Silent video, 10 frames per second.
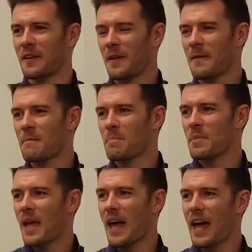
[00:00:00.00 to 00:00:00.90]
I'm
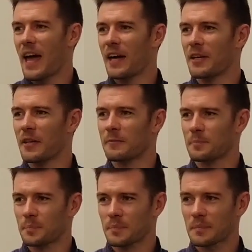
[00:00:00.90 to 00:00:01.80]
throwing front
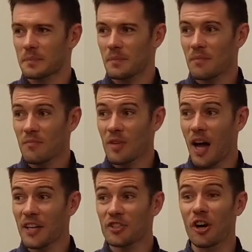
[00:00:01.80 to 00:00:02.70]
kicks like I've
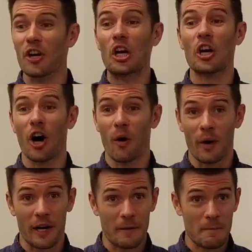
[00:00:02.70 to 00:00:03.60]
never thrown front
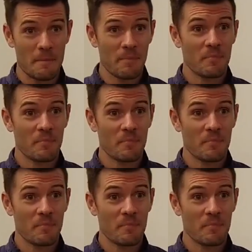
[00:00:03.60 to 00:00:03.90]
kicks before,